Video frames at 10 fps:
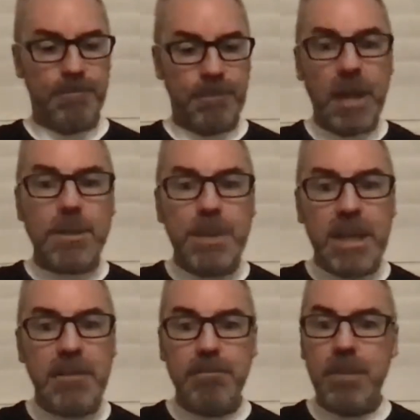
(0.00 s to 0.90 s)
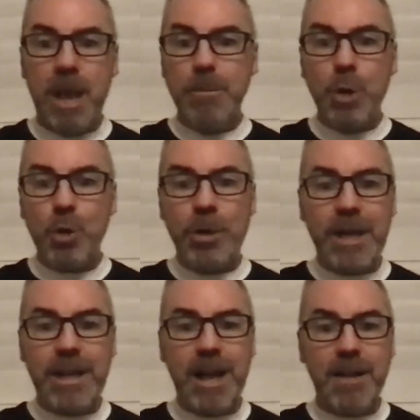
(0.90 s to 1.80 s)
that's me, I'm not going
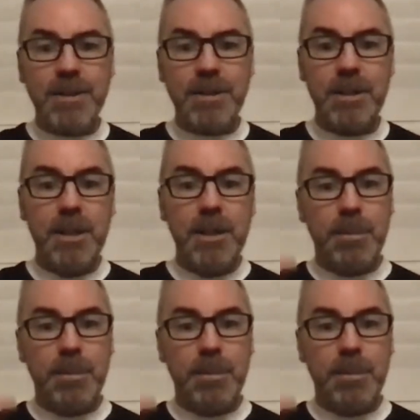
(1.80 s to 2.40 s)
any harder.